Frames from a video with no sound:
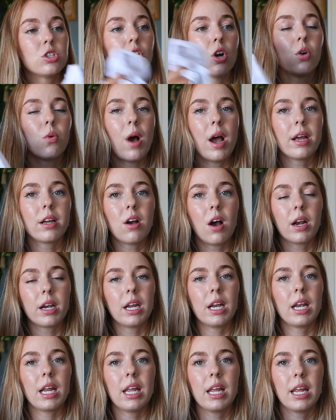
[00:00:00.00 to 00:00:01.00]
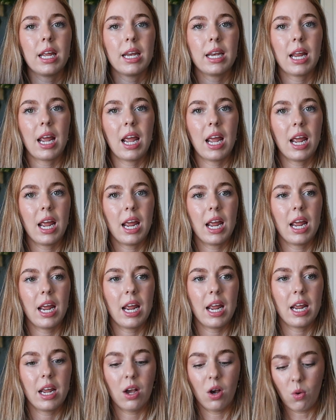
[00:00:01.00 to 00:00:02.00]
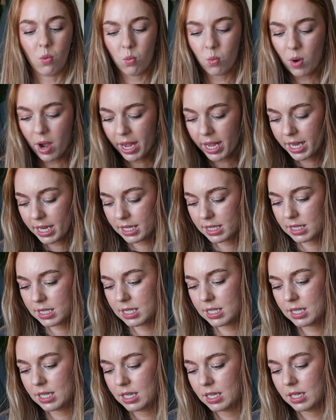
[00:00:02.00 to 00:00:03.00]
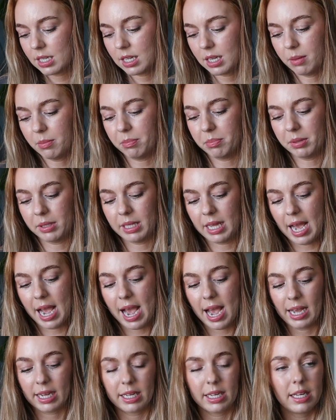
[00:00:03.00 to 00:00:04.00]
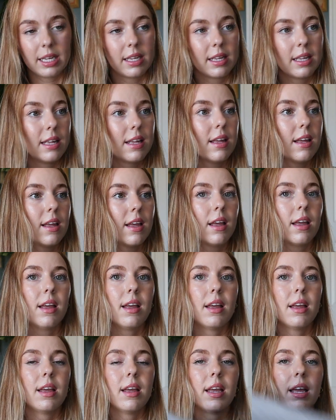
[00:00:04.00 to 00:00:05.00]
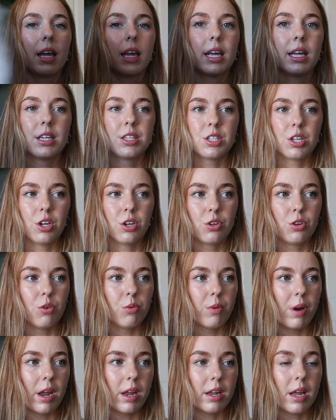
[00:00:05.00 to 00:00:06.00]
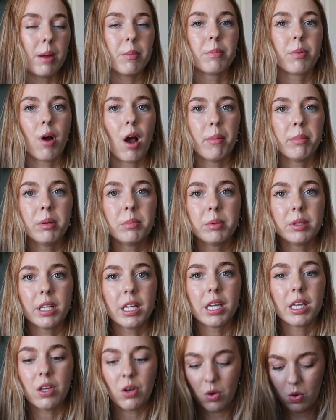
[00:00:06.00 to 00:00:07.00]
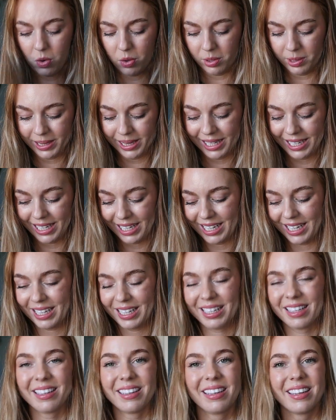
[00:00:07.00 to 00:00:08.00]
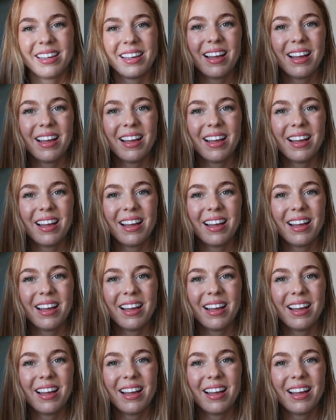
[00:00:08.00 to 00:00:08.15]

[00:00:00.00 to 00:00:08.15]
So I got it in a white, a black, and a gray. I'm probably only